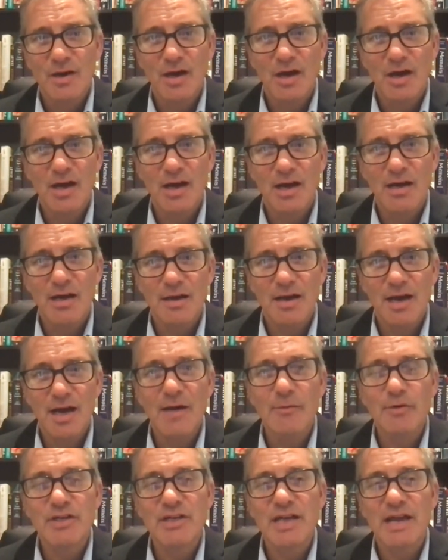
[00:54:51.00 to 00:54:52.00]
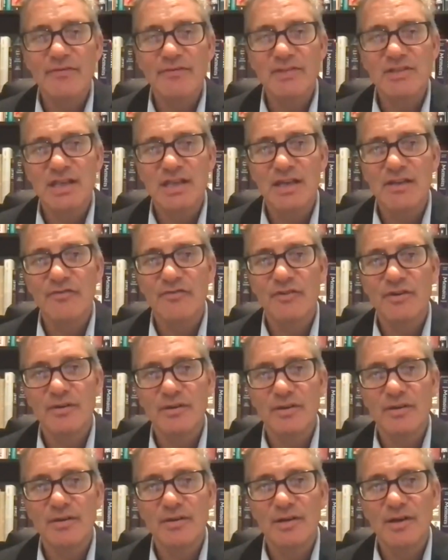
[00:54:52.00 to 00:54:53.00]
uh, I would have to say if uh,
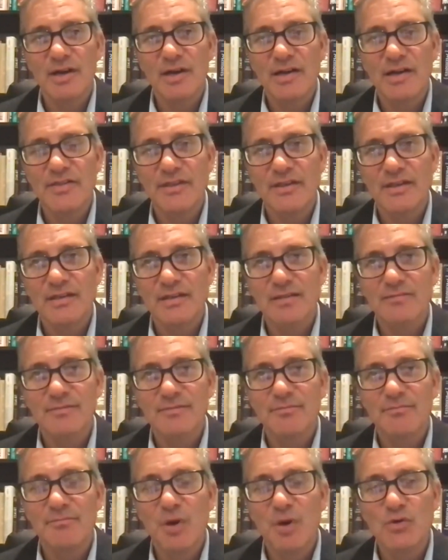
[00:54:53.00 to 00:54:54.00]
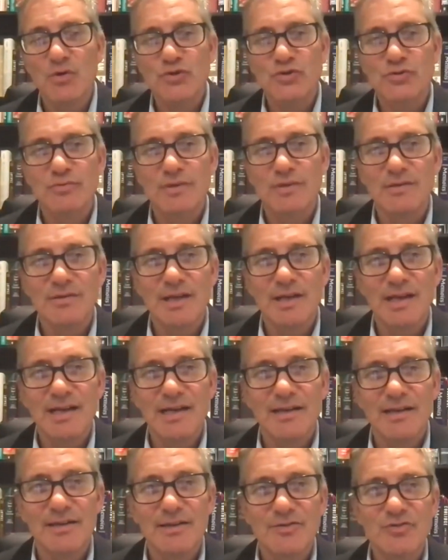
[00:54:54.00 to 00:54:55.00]
I think most uh,
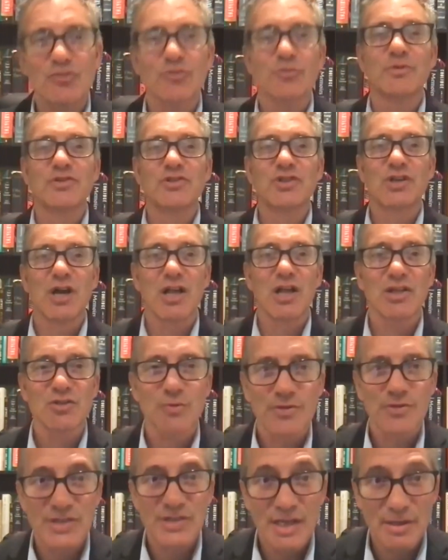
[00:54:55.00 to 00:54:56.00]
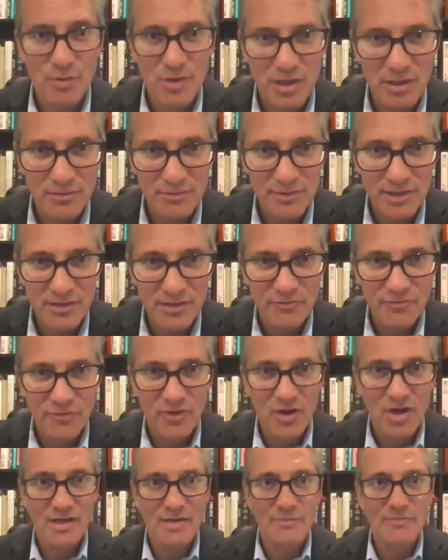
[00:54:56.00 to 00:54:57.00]
Truman scholars would say, well, he
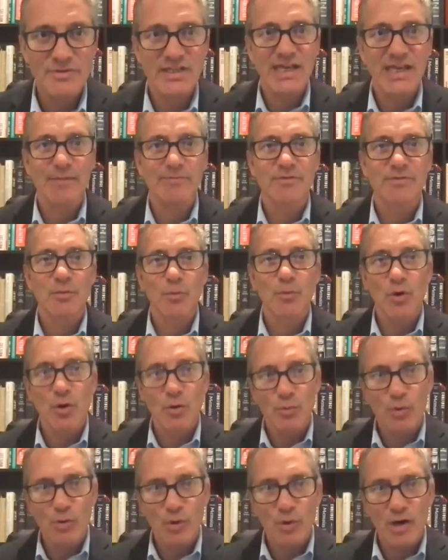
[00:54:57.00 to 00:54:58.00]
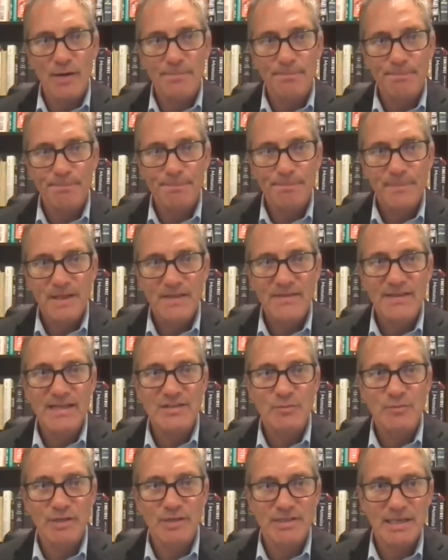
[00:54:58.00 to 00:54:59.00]
fought. He was captain in World War One, and
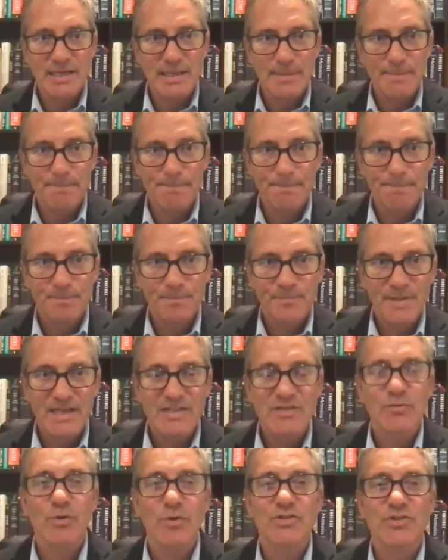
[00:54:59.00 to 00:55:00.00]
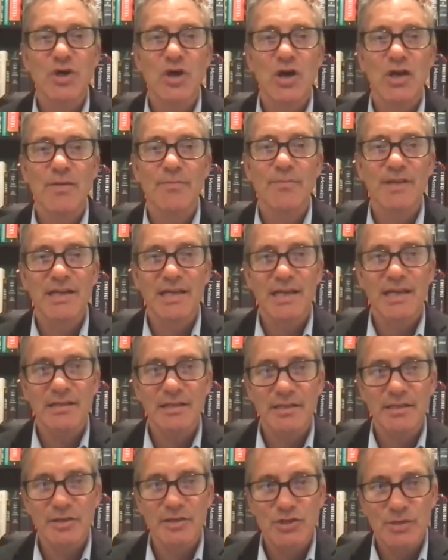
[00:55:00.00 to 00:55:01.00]
that's what did it. That's what taught him that he had
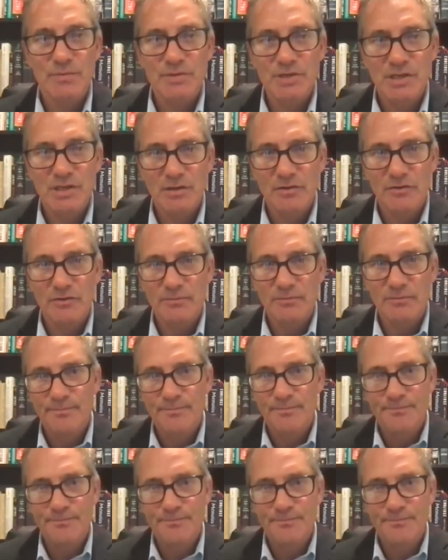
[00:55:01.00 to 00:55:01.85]
leadership skills.